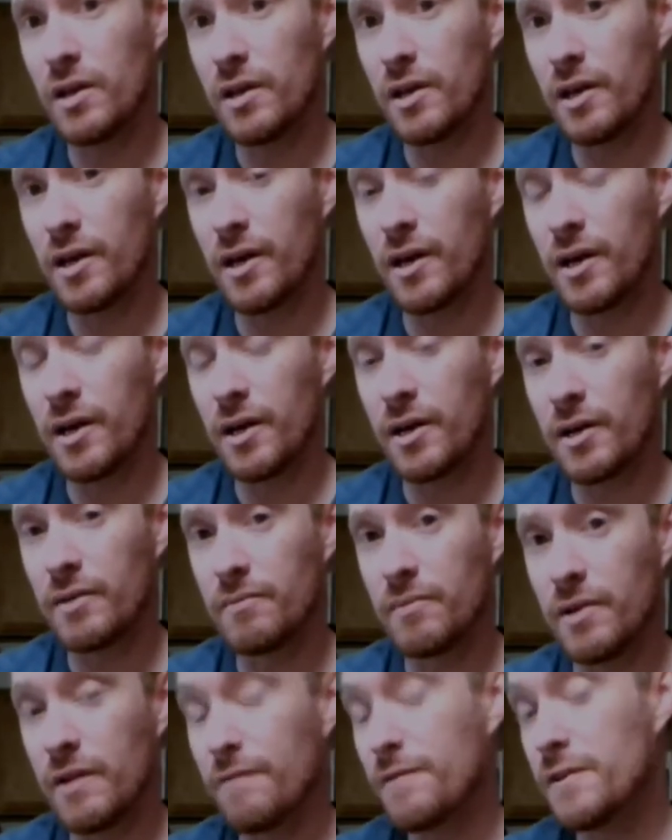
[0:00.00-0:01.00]

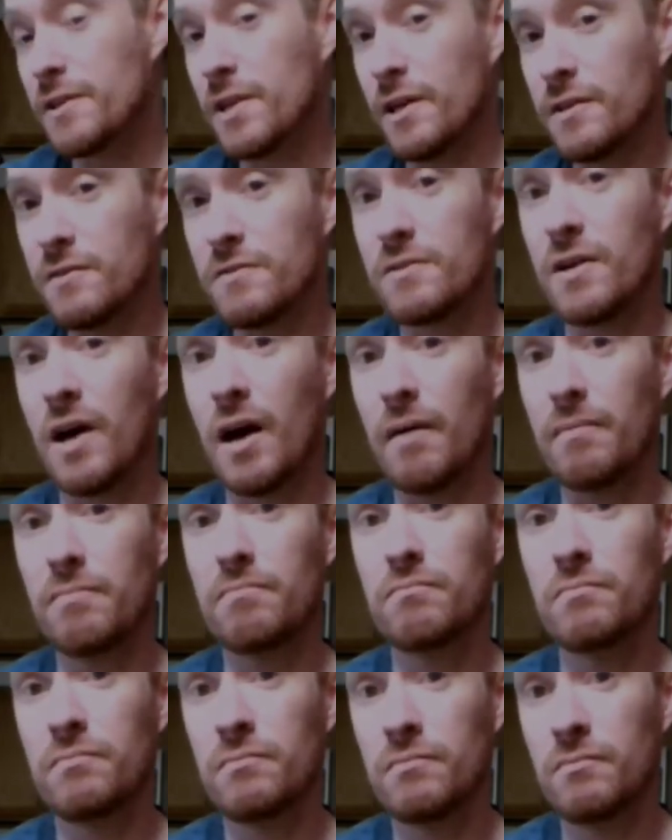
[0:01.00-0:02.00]
And if it does stop,
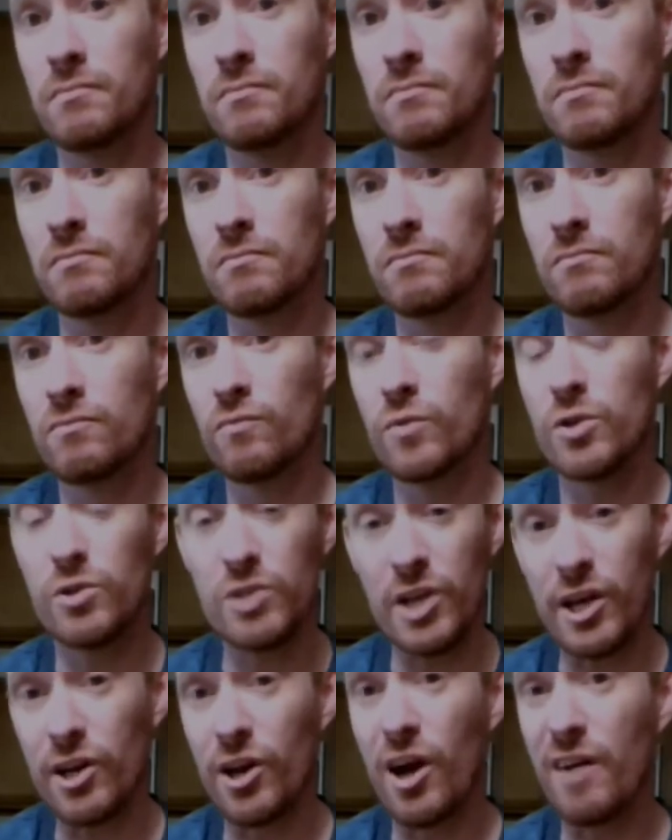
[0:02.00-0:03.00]
when you
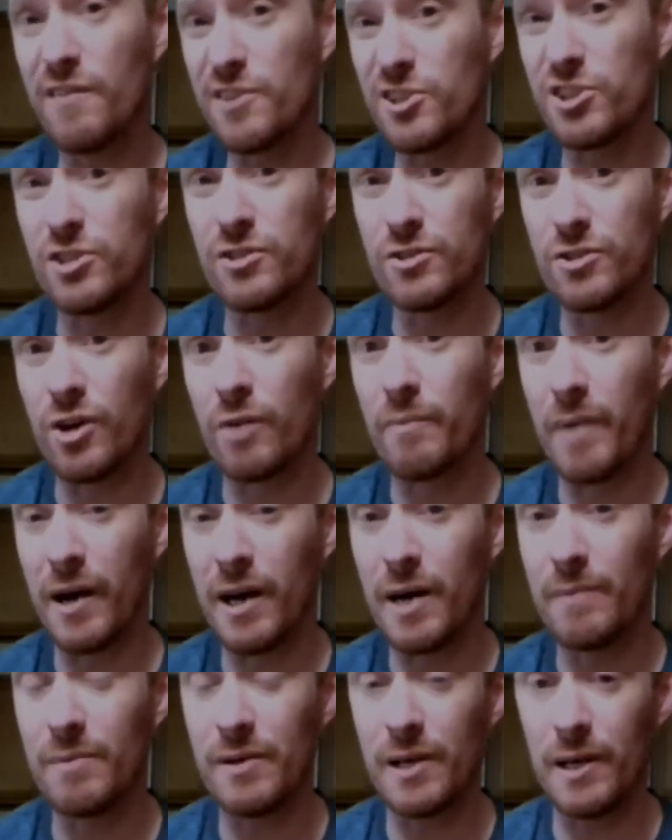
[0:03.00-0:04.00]
take it off, it should start back
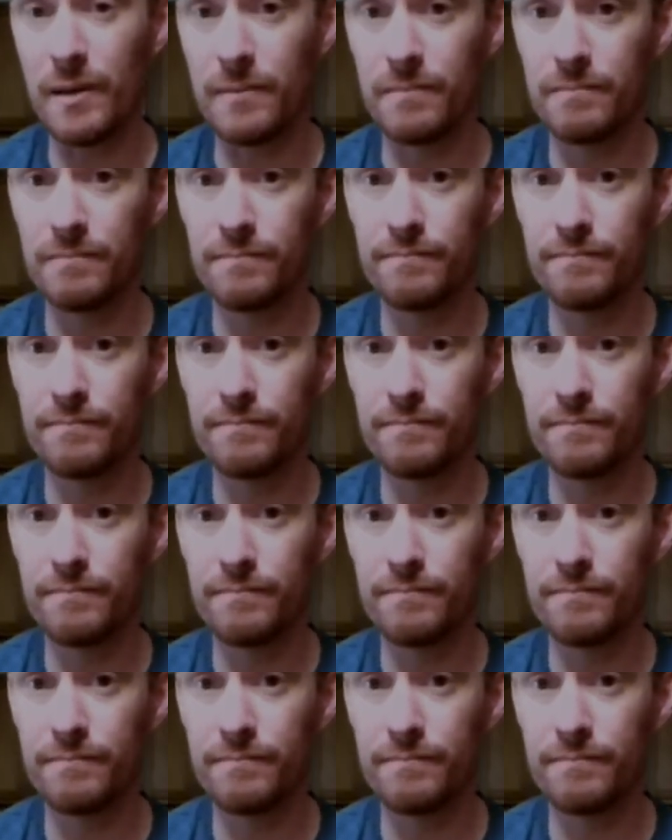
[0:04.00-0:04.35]
up again.